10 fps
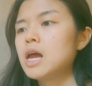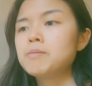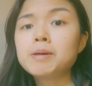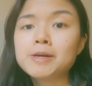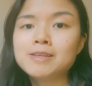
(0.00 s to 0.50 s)
And
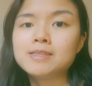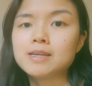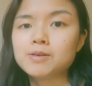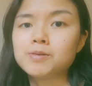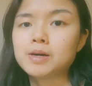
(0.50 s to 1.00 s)
maybe he
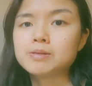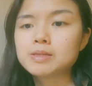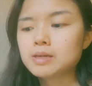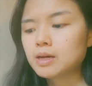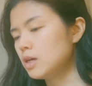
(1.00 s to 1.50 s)
did, who
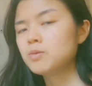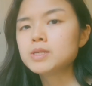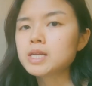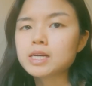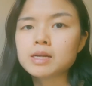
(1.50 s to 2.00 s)
knows? He
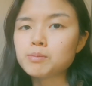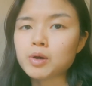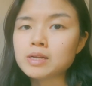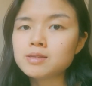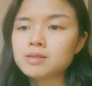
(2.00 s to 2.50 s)
was like an
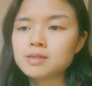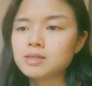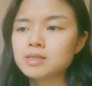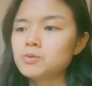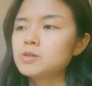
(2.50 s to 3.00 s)
apprentice
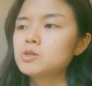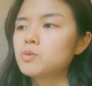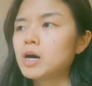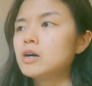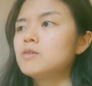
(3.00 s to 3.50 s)
since he was
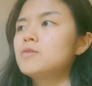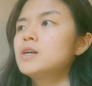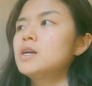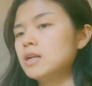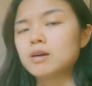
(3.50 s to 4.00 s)
12,
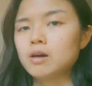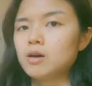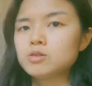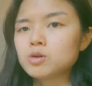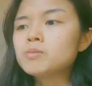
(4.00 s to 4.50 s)
had
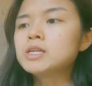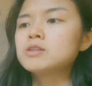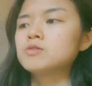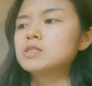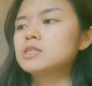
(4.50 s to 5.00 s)
so many
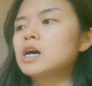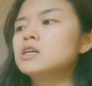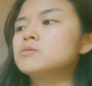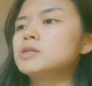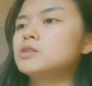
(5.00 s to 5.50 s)
different
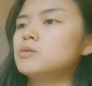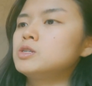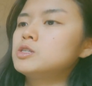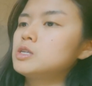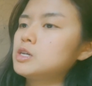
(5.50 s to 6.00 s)
styles, but he's only
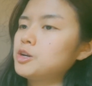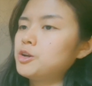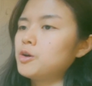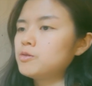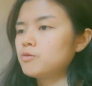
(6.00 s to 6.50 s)
just like
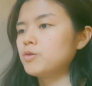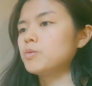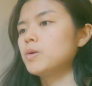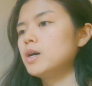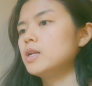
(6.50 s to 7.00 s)
known for
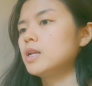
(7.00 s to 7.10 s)
one.